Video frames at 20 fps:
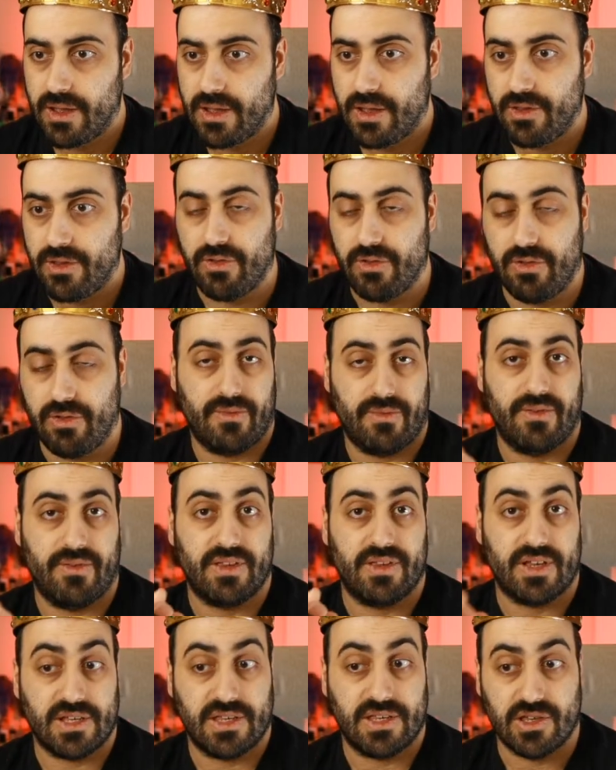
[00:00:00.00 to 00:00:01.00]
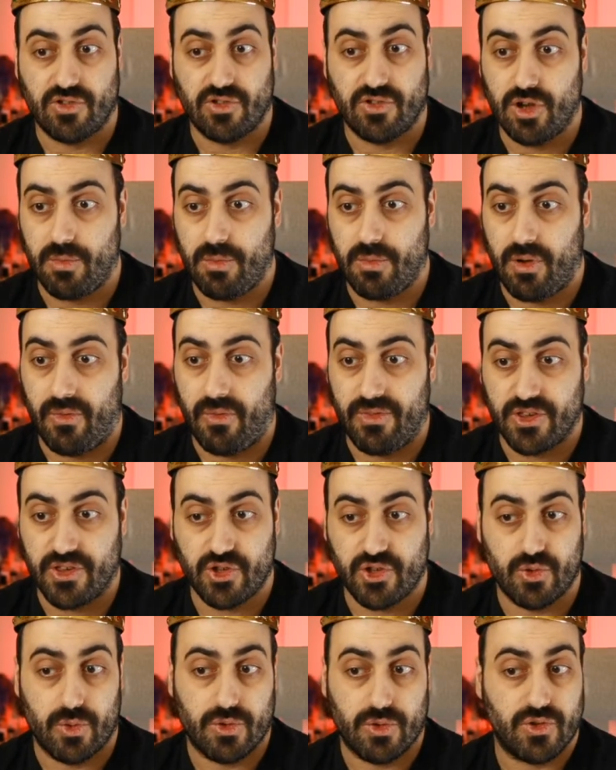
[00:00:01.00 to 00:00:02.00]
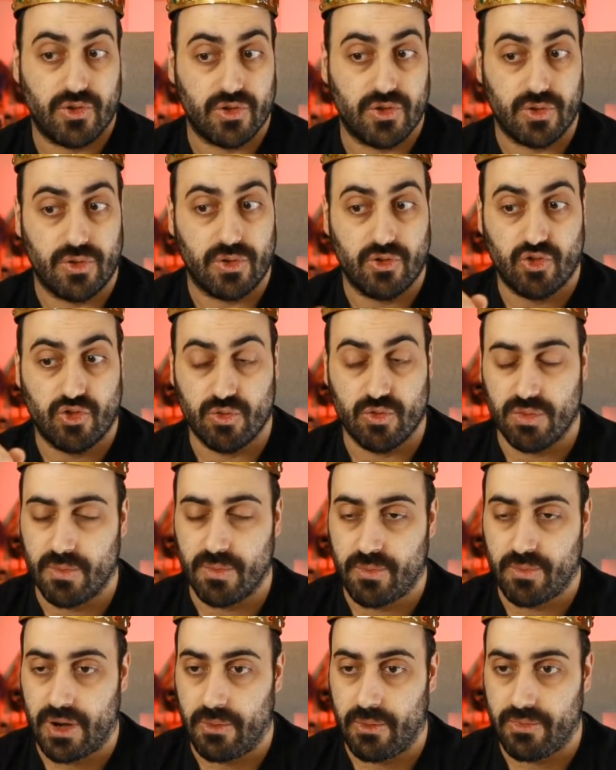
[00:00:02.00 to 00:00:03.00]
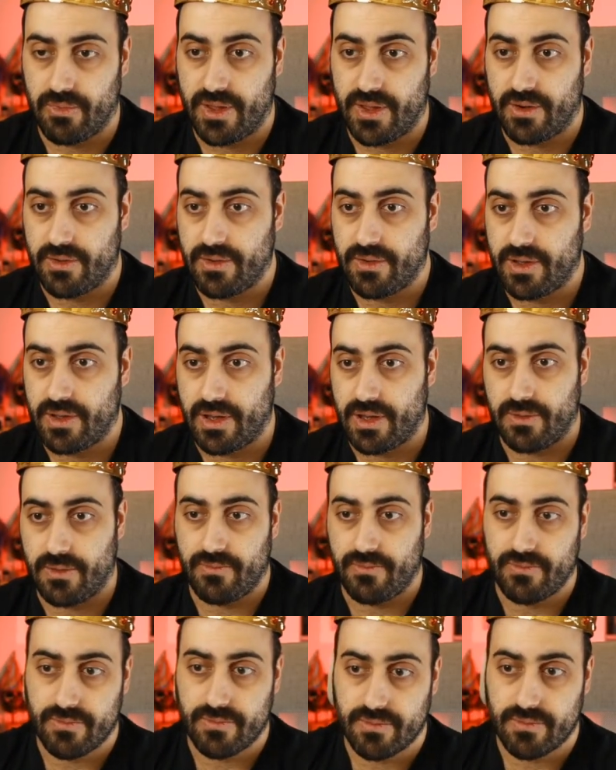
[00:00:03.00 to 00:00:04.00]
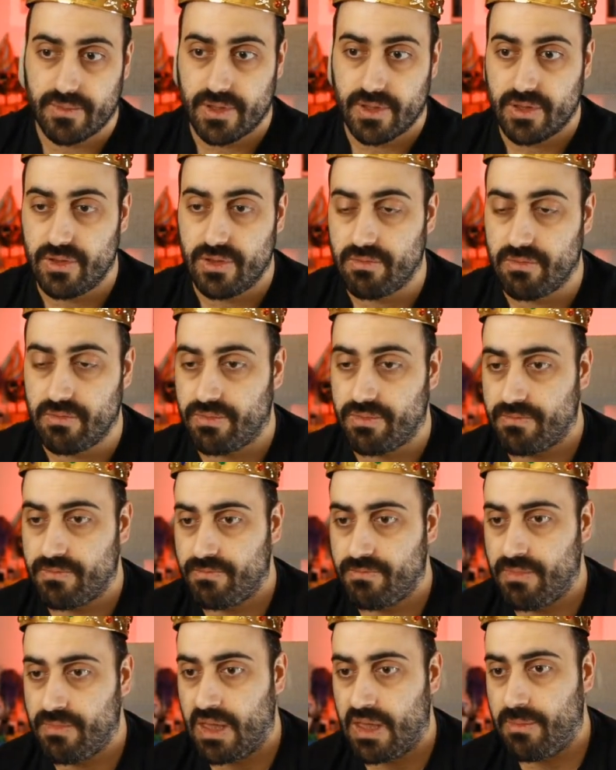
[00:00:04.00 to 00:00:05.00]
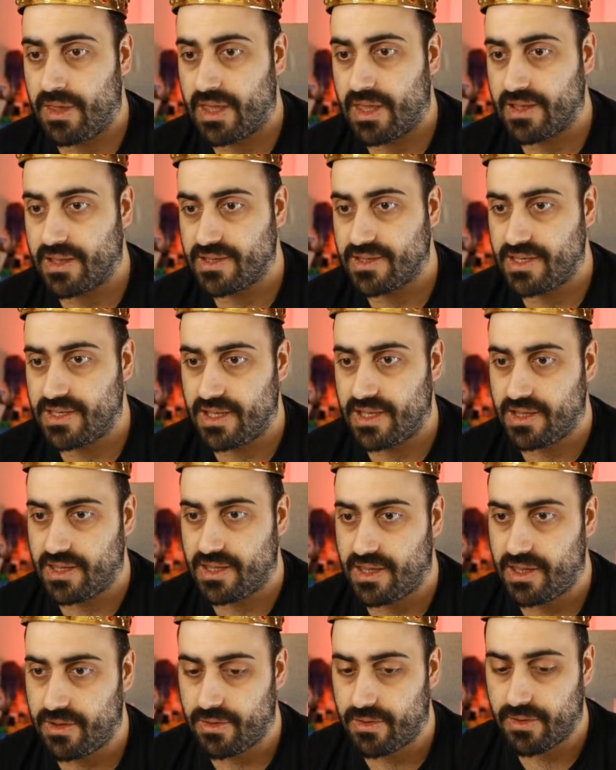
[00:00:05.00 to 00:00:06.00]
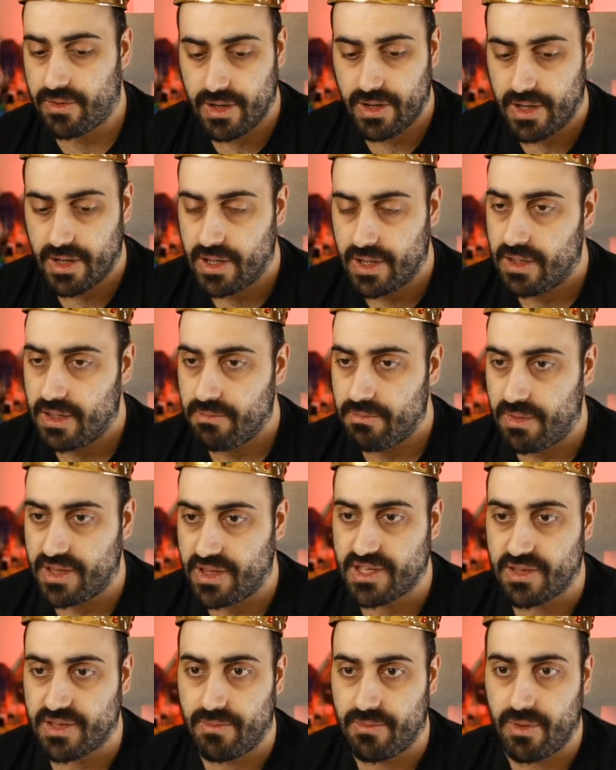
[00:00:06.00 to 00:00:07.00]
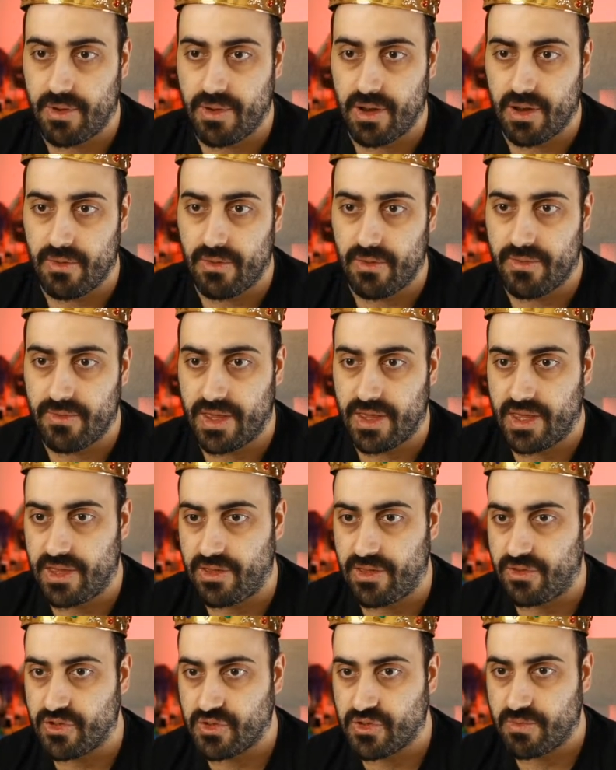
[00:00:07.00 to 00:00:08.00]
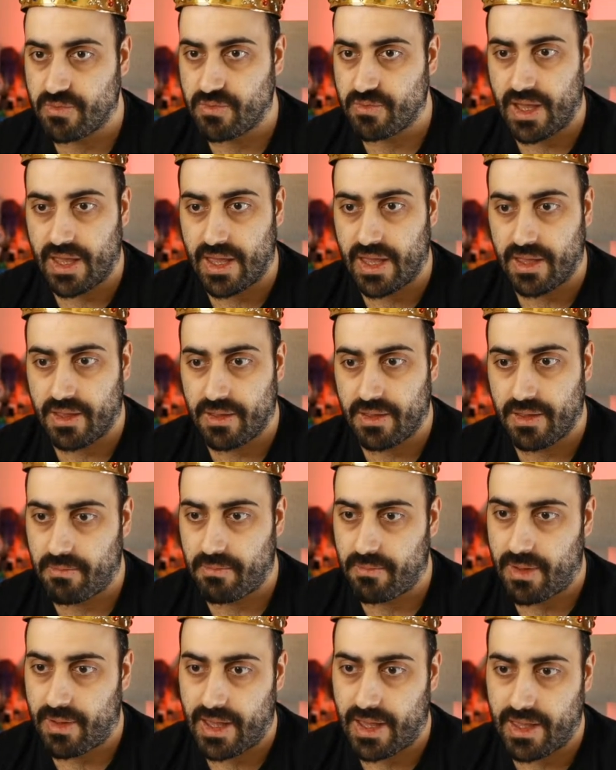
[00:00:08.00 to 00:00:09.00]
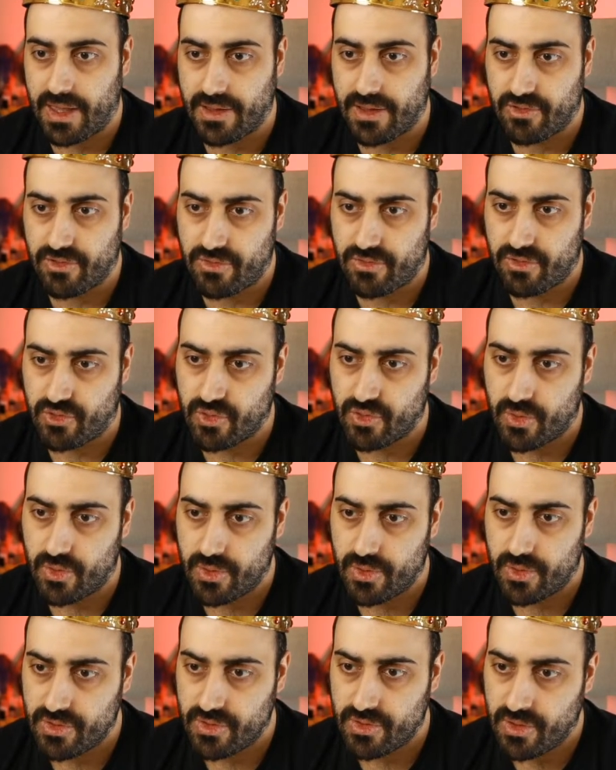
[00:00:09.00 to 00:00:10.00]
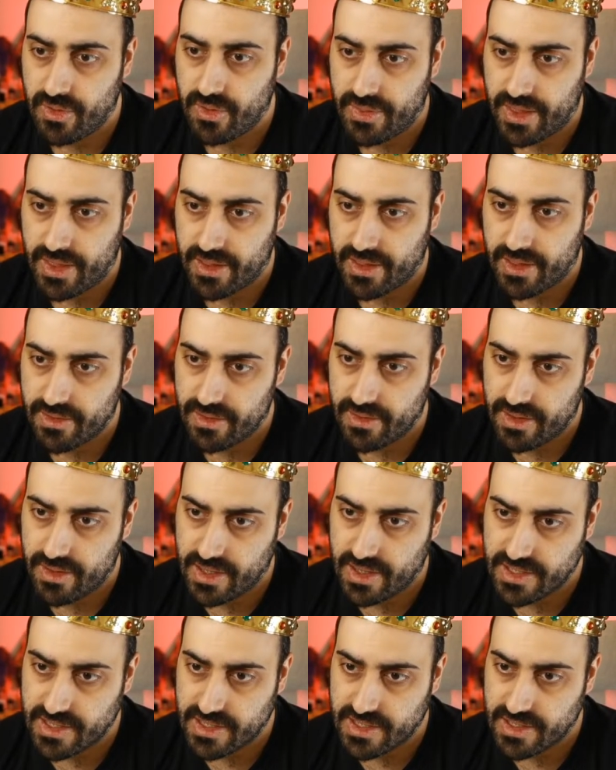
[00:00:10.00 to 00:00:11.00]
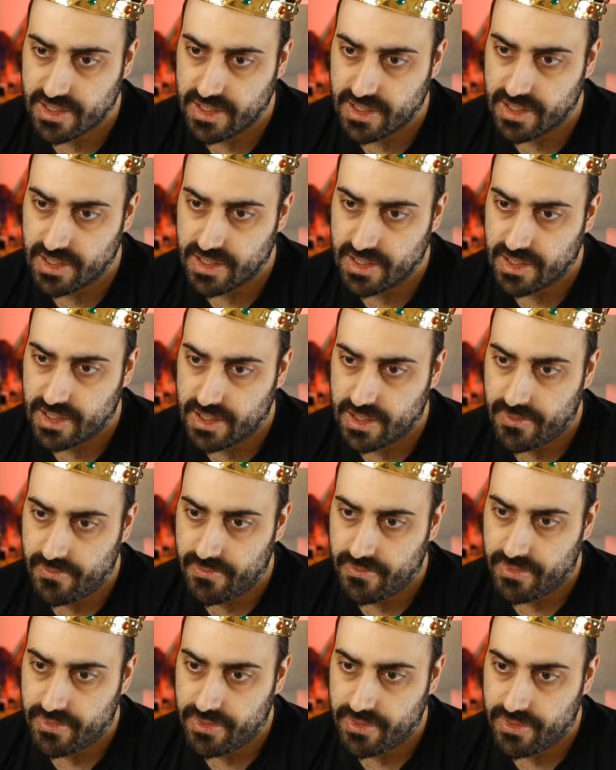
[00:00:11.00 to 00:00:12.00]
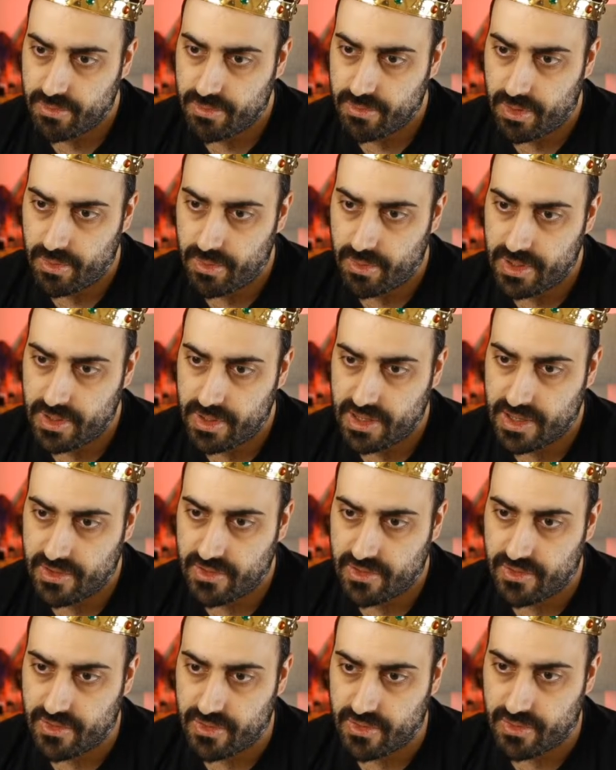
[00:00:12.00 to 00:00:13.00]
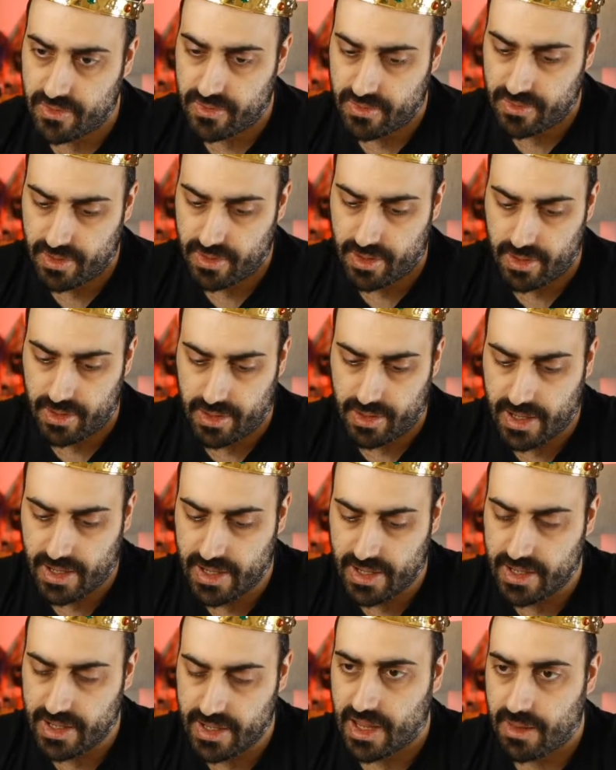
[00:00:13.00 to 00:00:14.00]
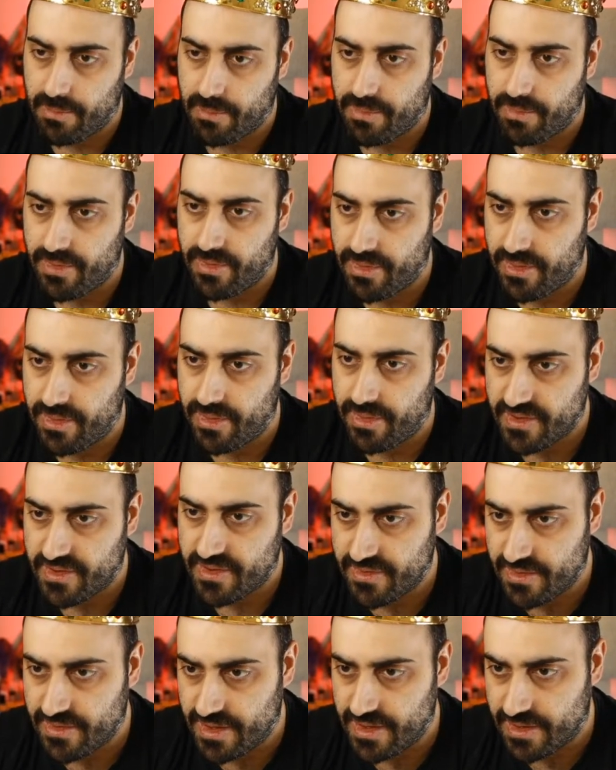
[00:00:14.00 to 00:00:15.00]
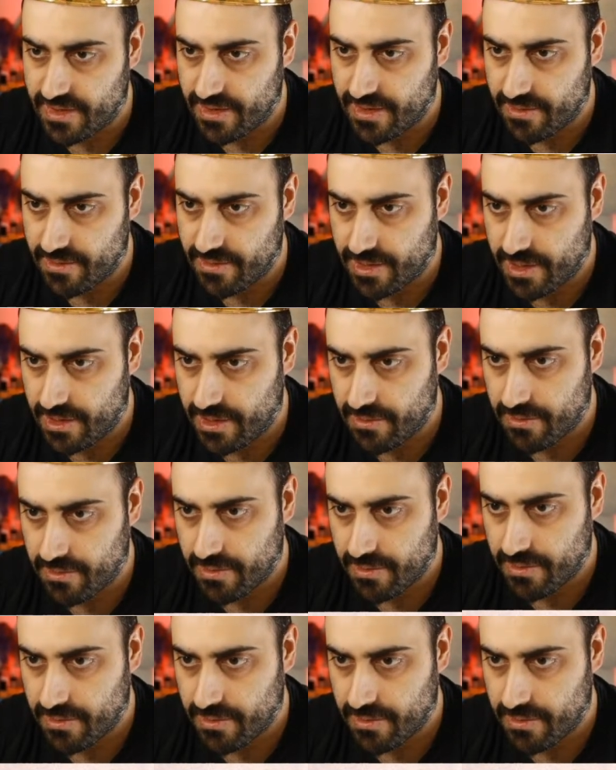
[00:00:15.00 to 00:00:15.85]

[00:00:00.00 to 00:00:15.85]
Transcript: you did a fantastic job on the sword, so you should be proud there. You maybe can see it here, but it's a very lovely. He used my tutorial. The only thing is you probably need to clean up this detail here.